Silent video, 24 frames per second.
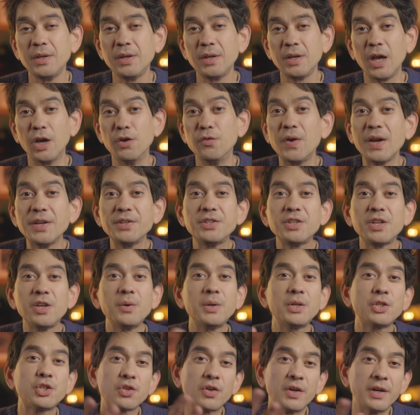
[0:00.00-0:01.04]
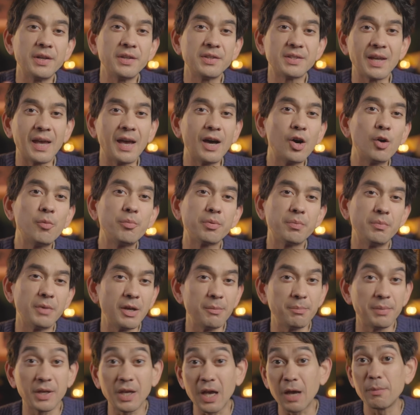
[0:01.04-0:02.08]
A rescuer trying to help
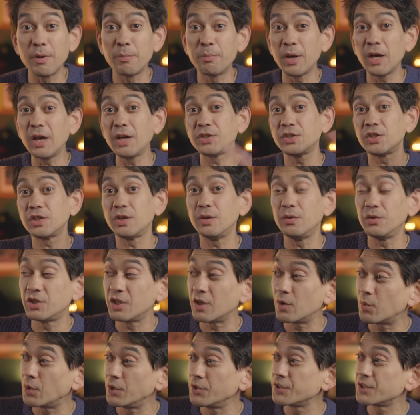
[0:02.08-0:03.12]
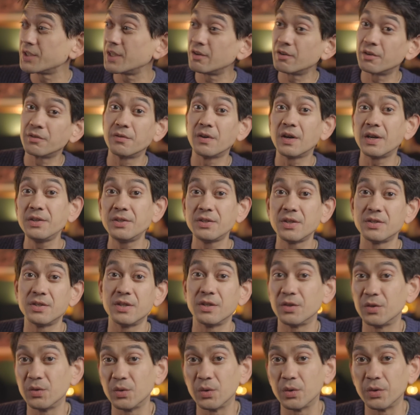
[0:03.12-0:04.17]
might become a persecutor once their advice is
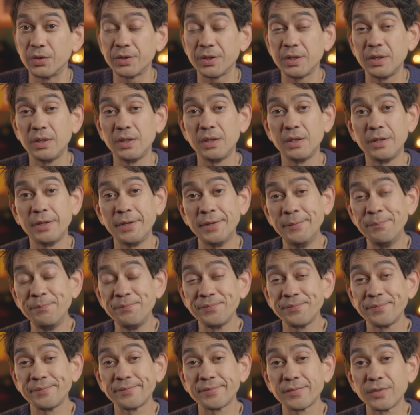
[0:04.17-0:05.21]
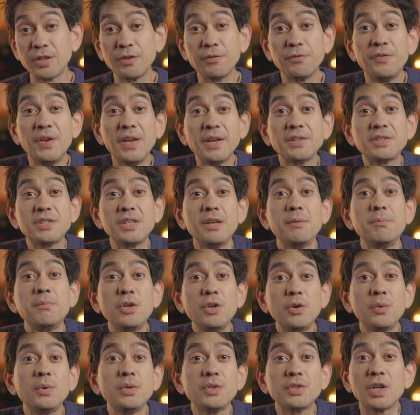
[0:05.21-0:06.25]
ignored. The victim
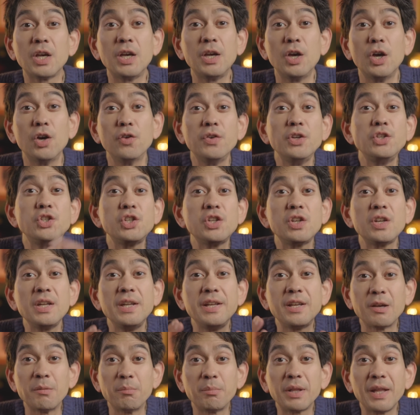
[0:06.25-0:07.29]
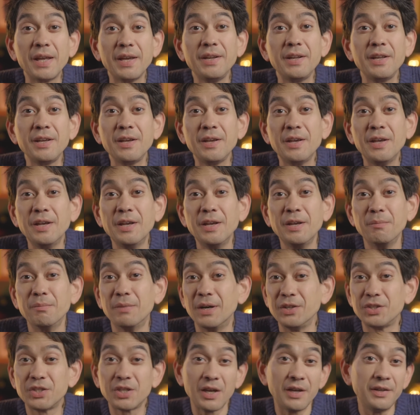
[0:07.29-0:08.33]
who was originally complaining
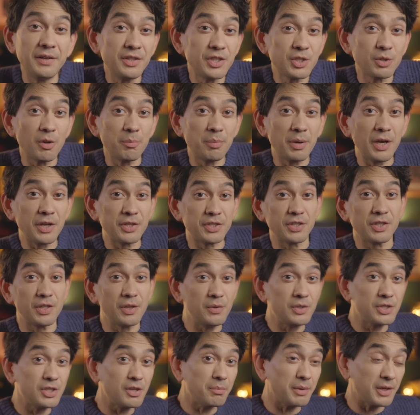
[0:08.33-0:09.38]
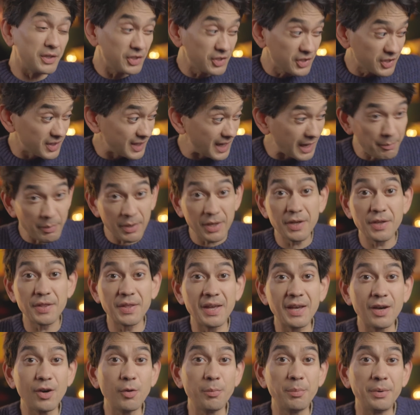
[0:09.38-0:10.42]
might turn into a persecutor by snapping at the
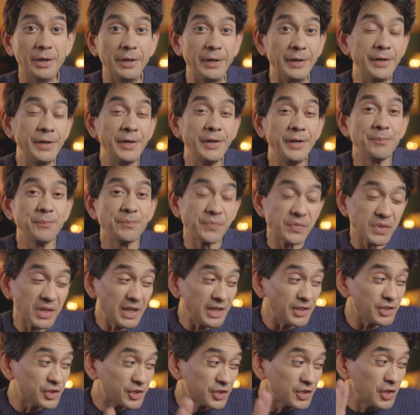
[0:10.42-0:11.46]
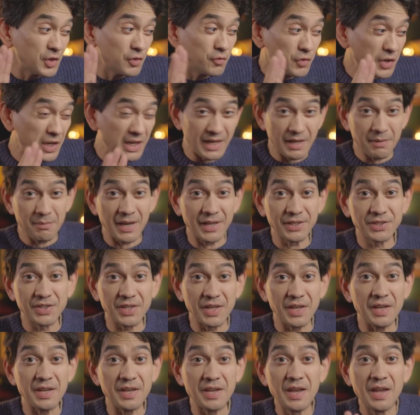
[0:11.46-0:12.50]
helper. It's really
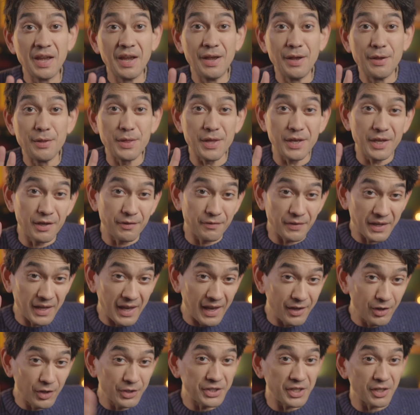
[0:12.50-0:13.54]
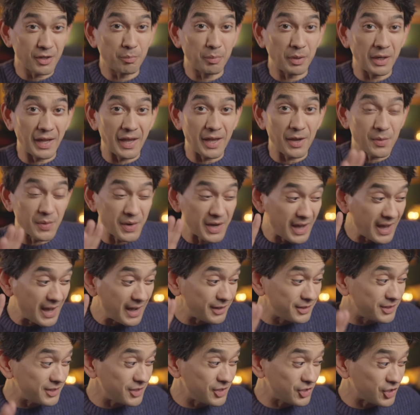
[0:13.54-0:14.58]
messy. Think of a chaotic play where
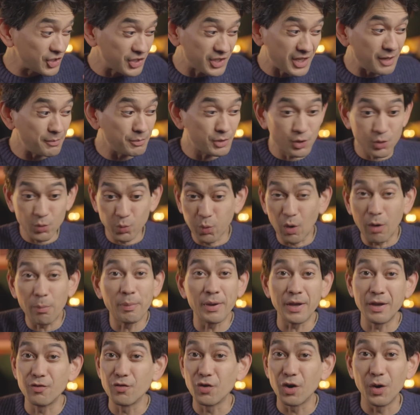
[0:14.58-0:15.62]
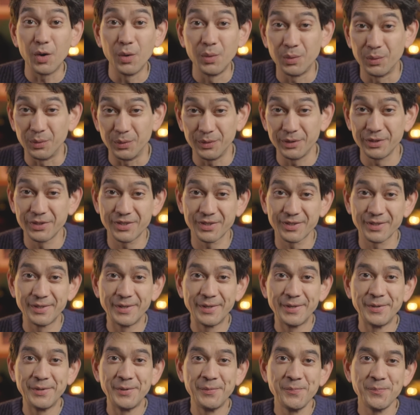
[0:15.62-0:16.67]
actors just keep swapping roles.
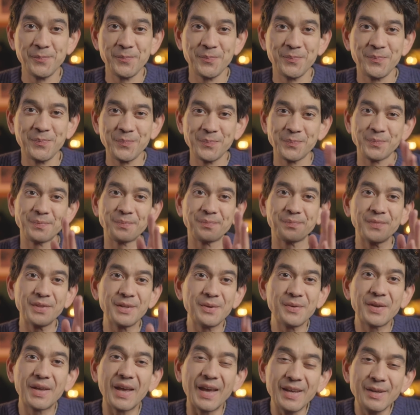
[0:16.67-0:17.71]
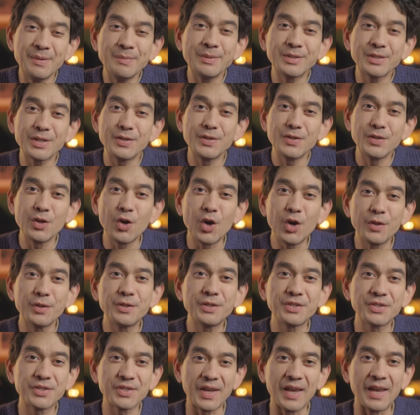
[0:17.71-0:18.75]
Games are not the
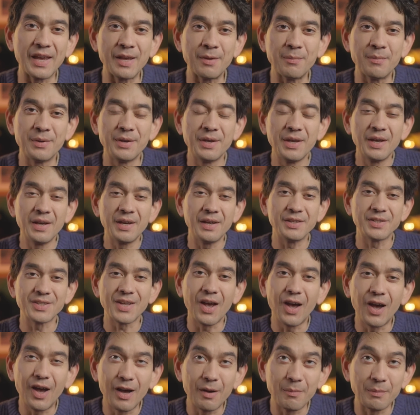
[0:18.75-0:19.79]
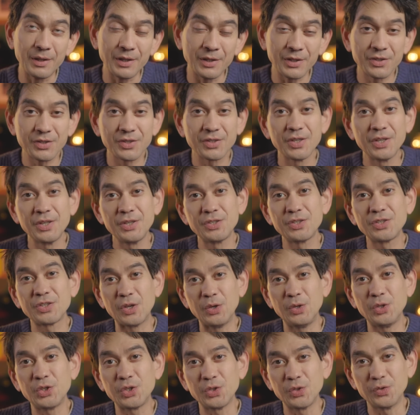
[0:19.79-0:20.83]
same as harmless
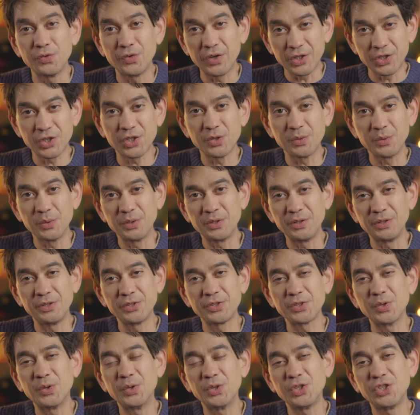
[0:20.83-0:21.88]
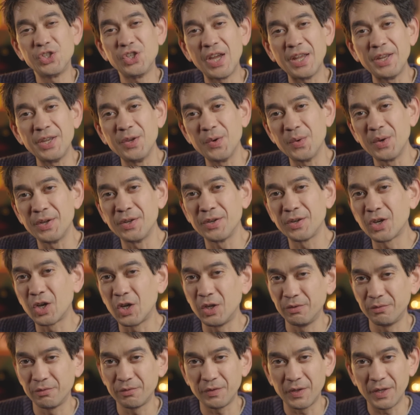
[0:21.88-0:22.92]
social rituals or genuine
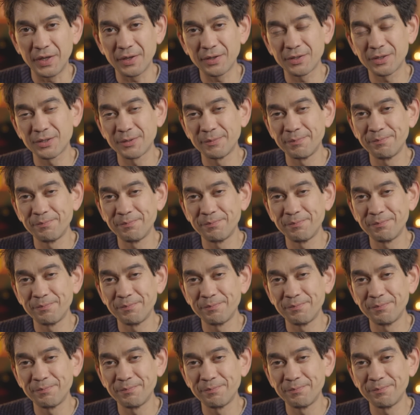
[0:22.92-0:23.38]
conflict.